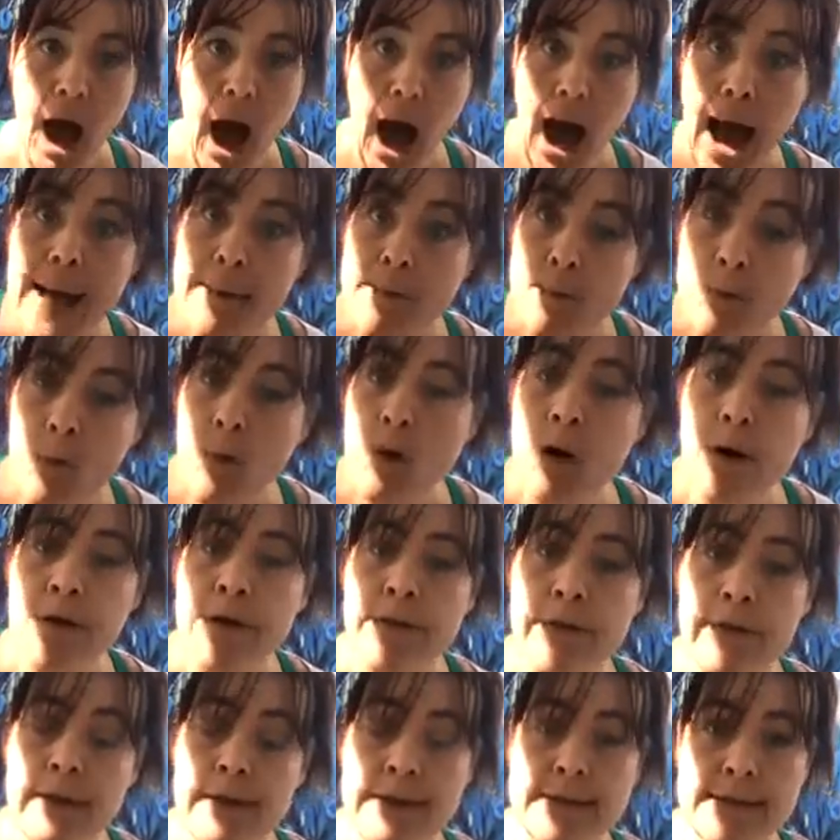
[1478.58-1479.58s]
I'm worth
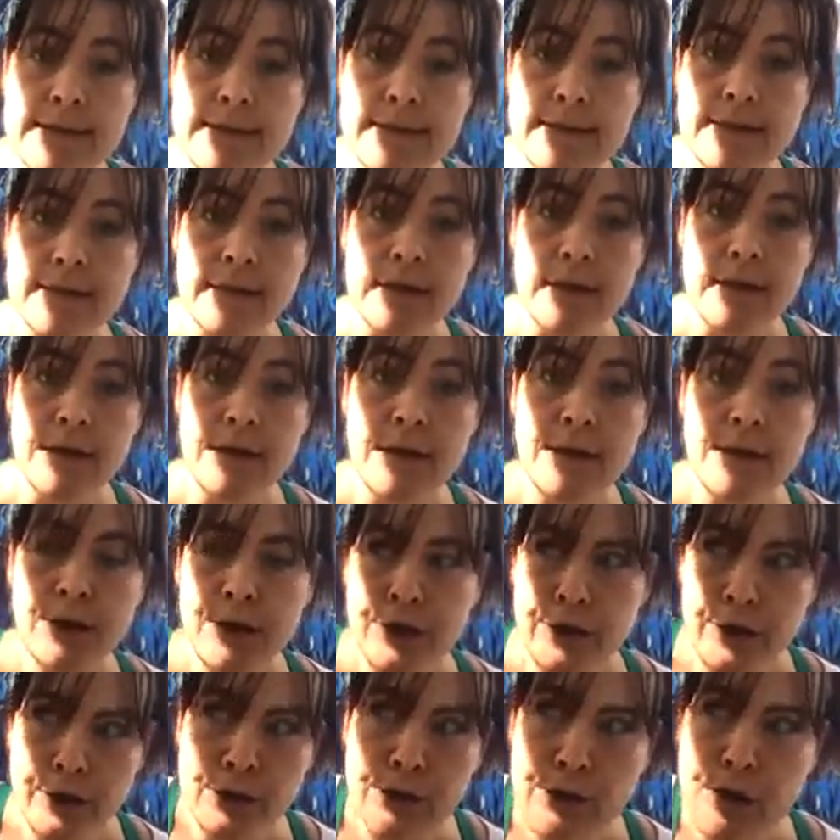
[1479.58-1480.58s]
this.
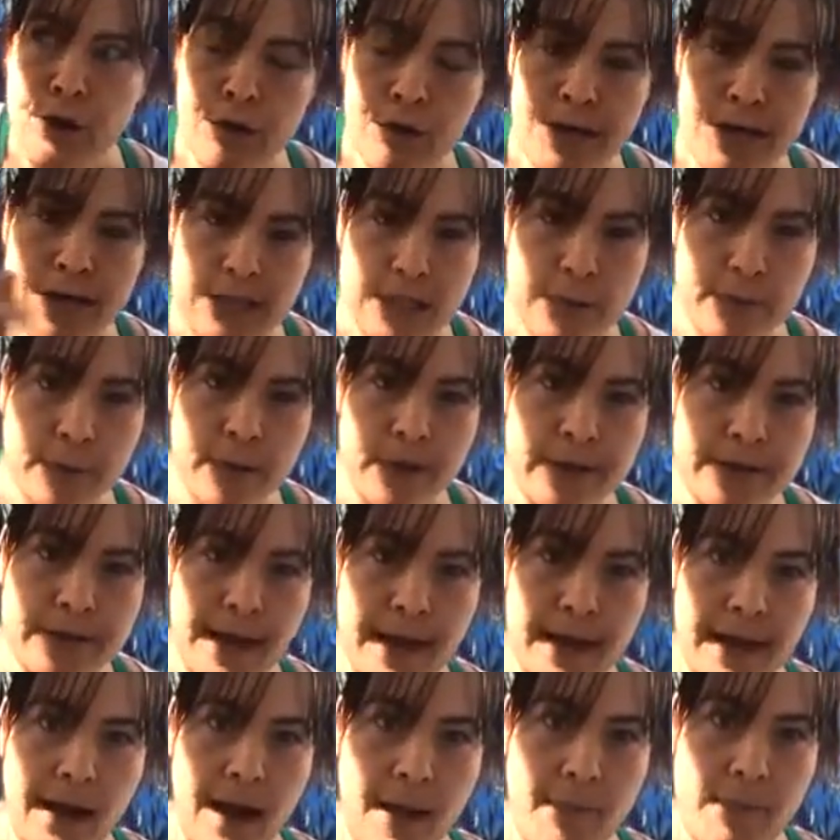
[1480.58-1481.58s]
You don't get to put
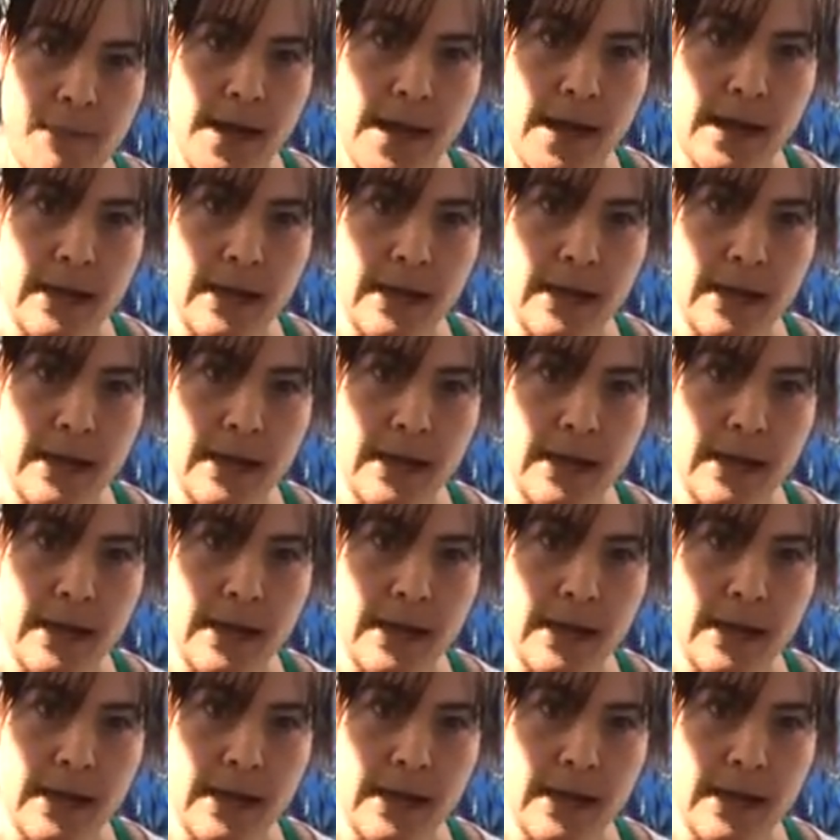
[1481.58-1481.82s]
that on me.